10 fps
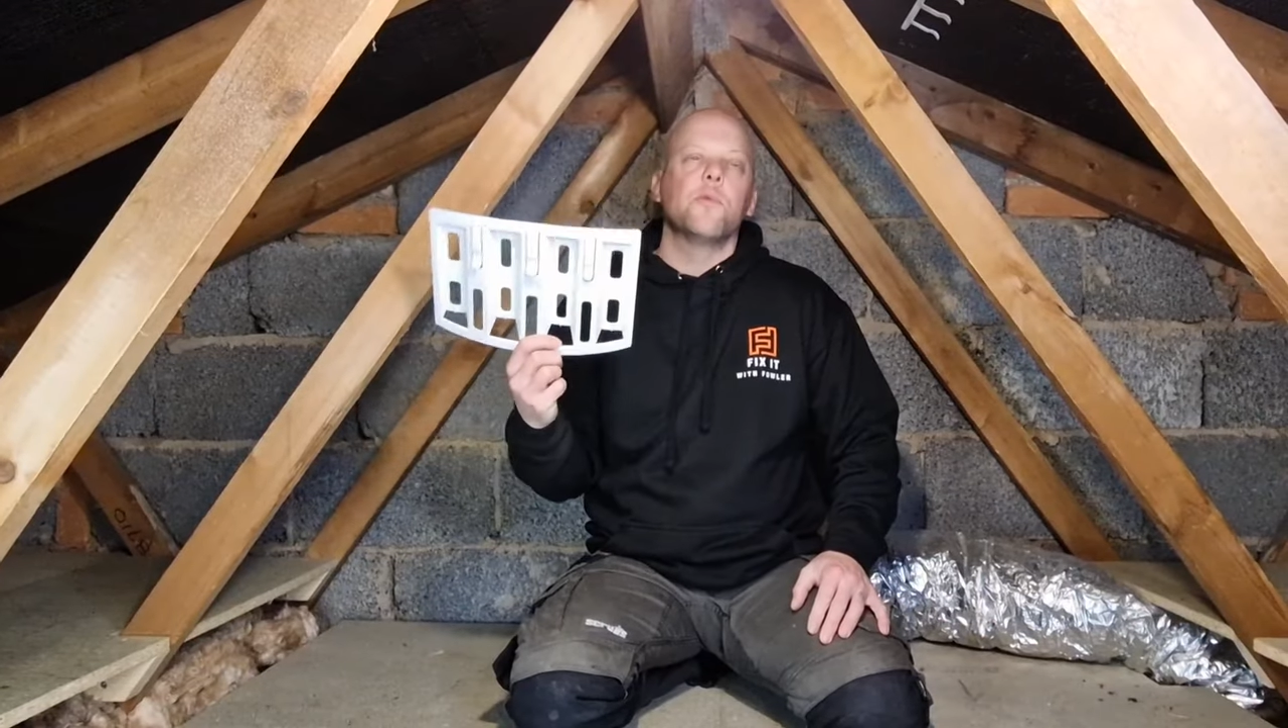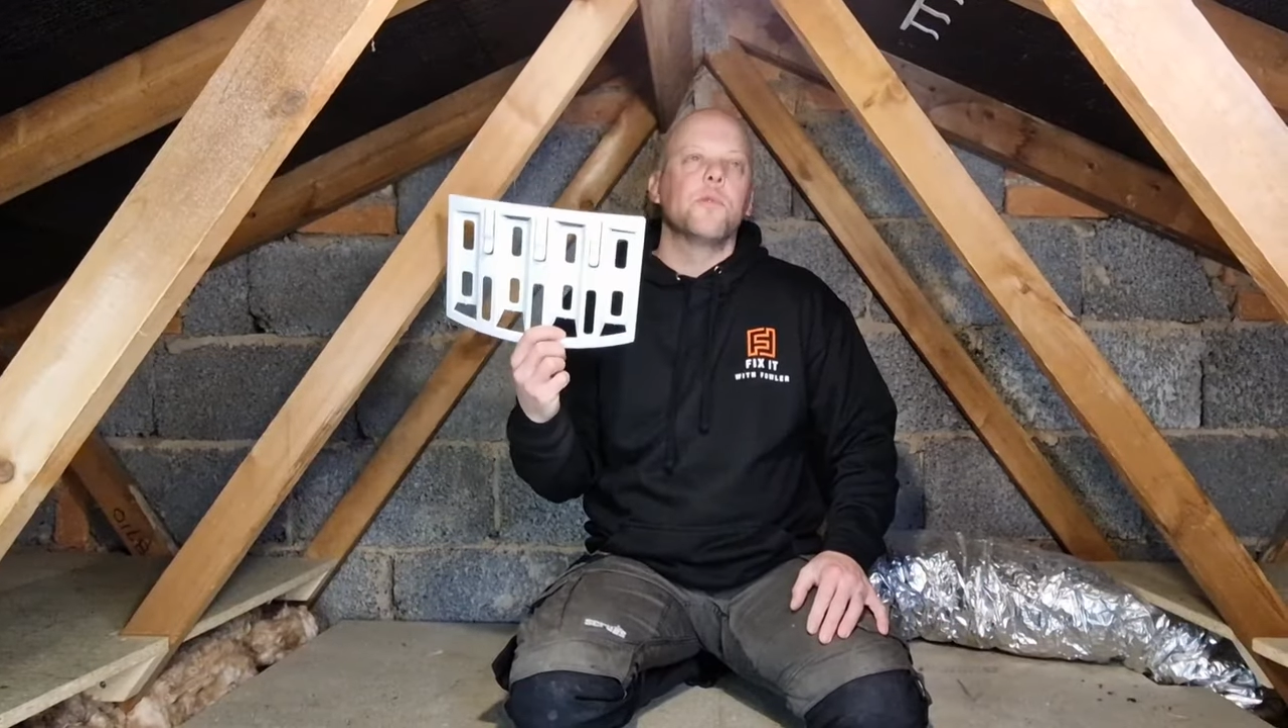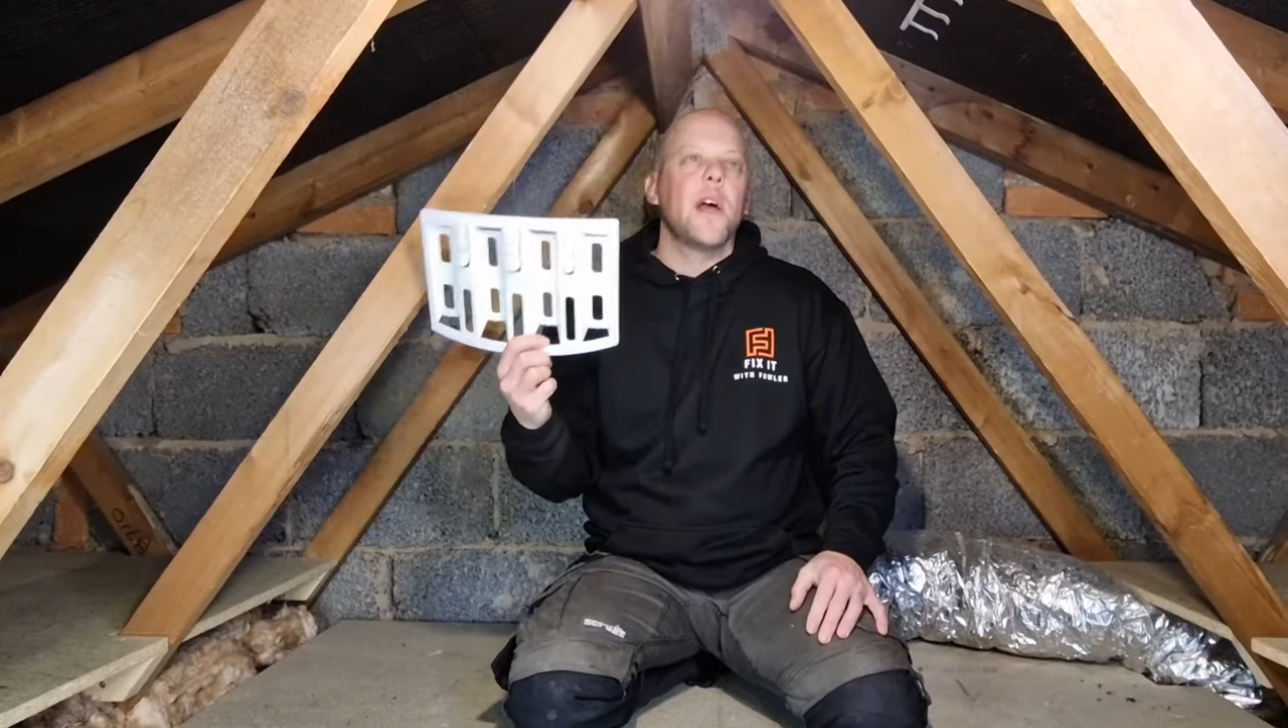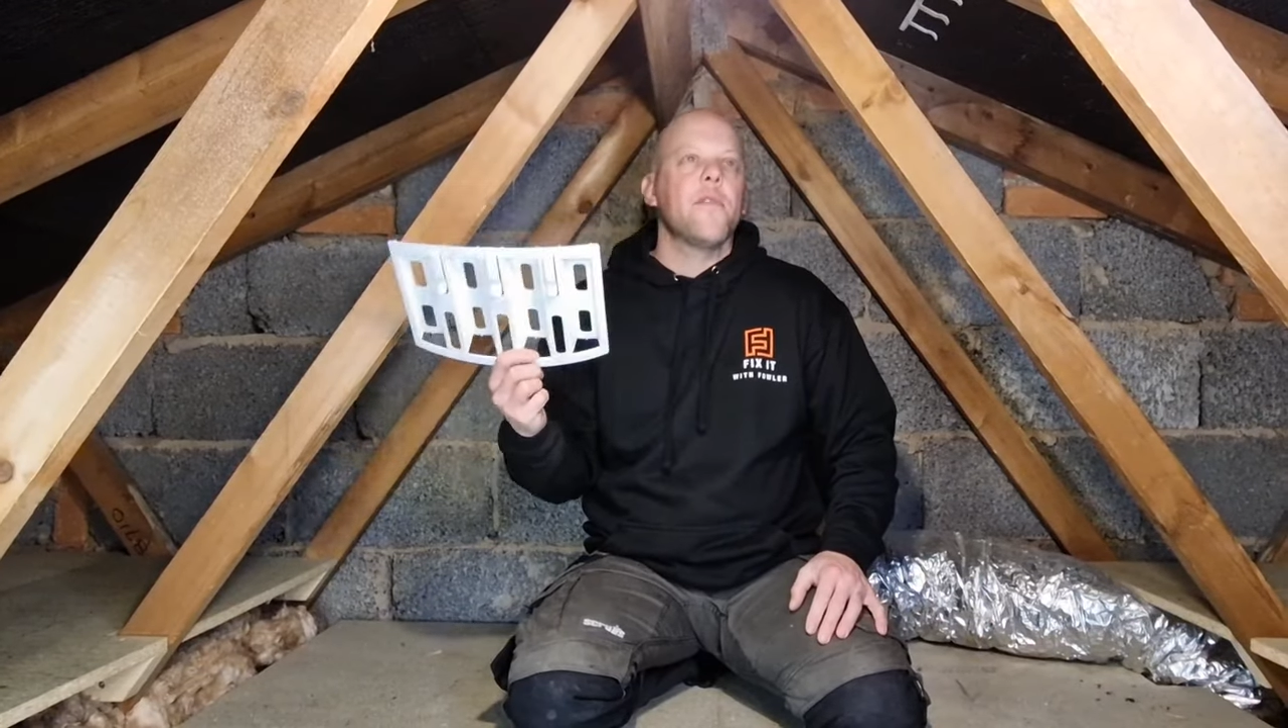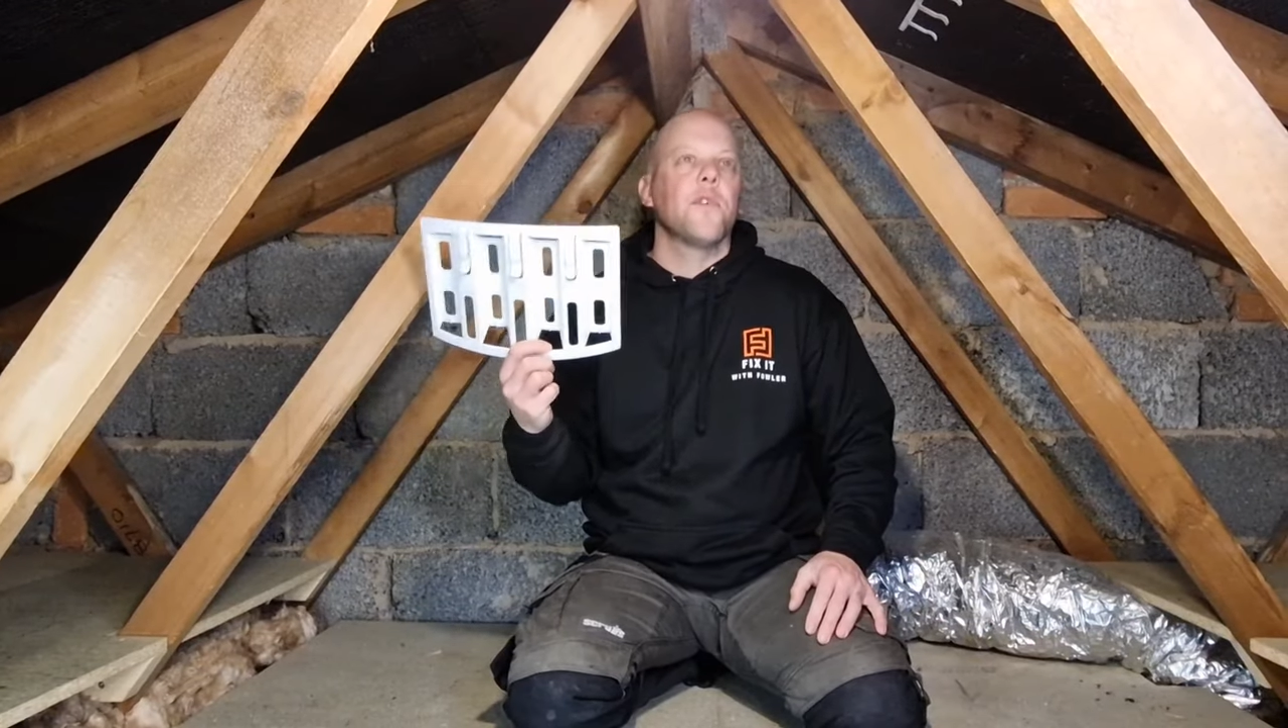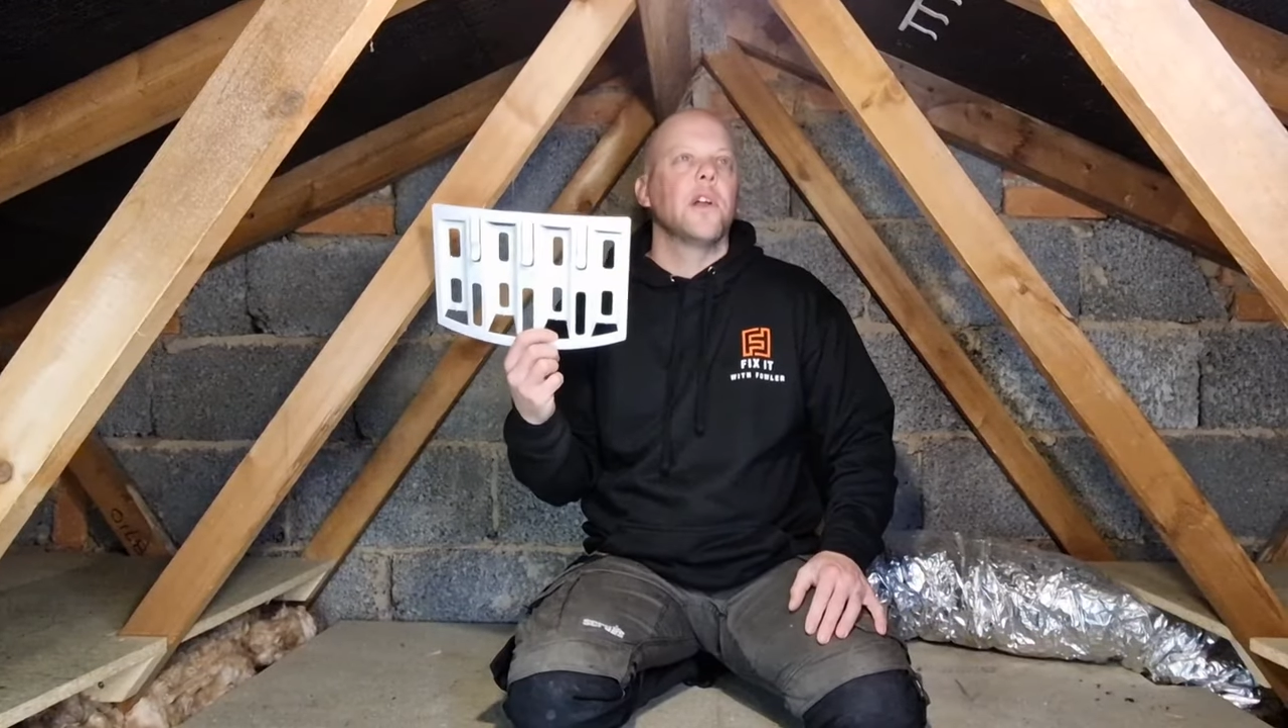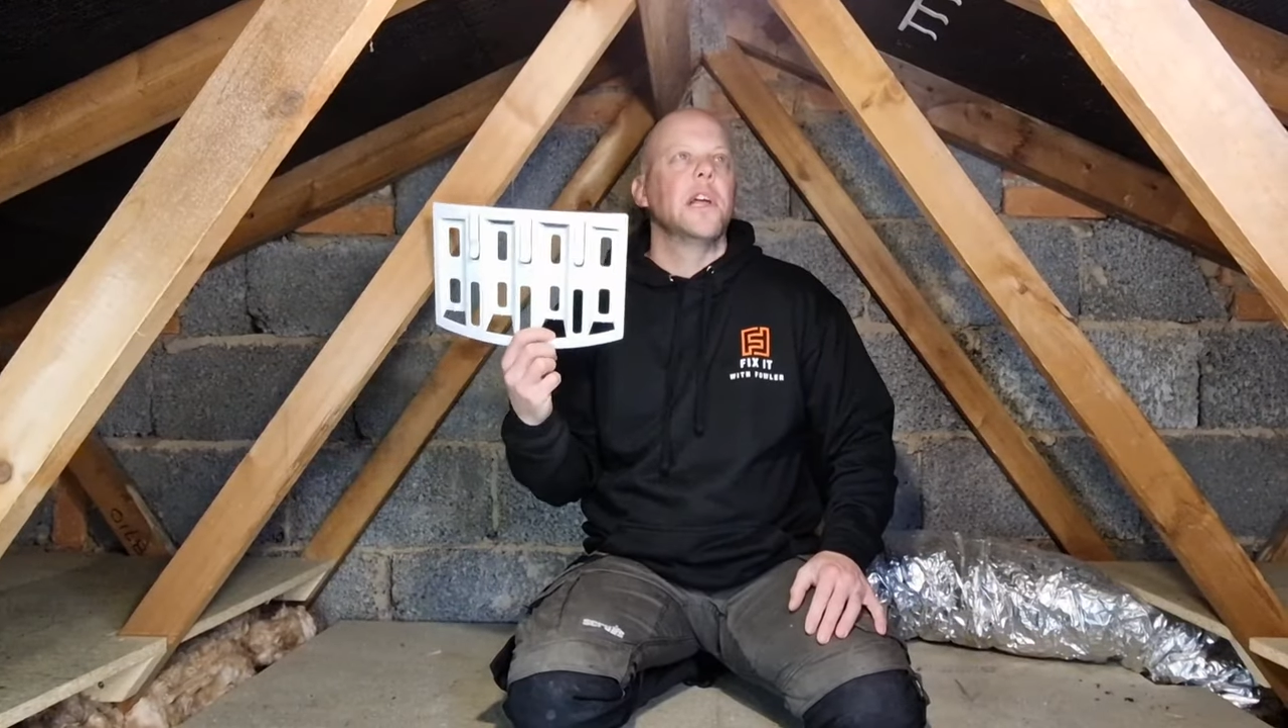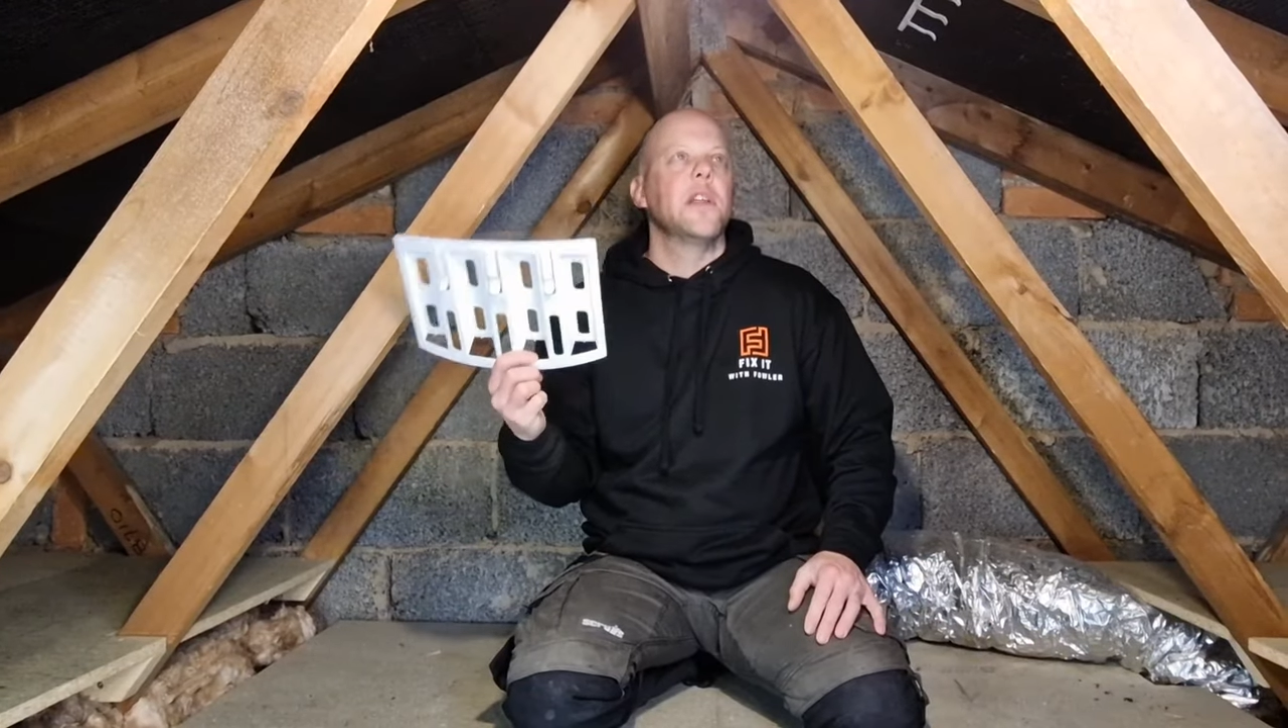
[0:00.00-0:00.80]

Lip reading: you'll definitely